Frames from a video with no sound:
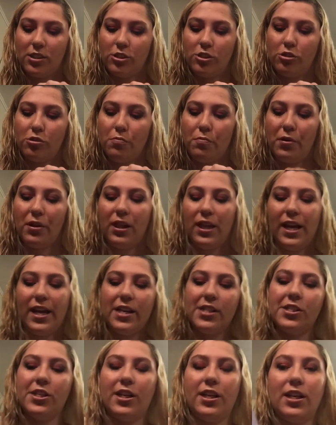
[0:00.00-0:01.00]
Super
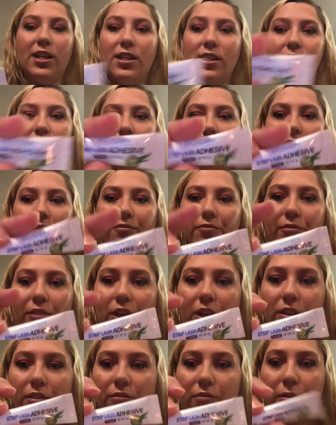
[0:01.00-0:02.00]
Lash Adhesive
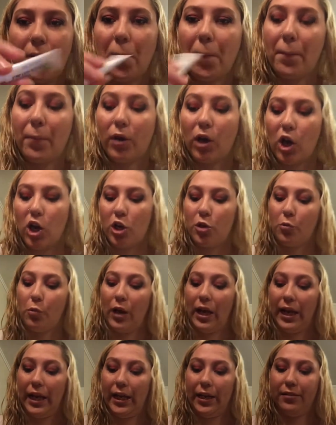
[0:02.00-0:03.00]
from
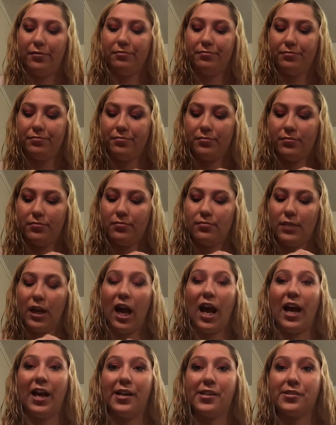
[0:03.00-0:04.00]
Broadway
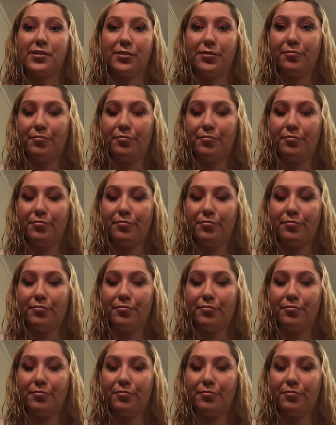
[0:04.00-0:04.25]
Eyes.